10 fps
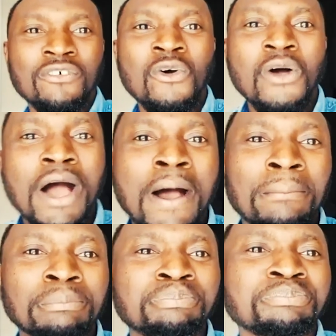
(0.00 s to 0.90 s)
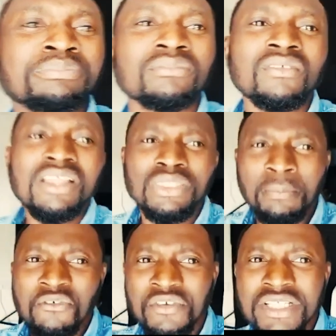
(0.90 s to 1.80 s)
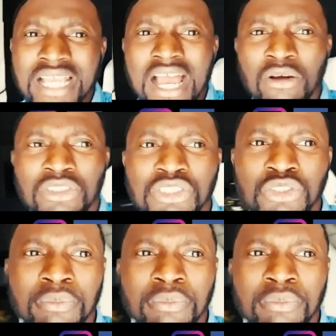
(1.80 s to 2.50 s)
for the prophet's couch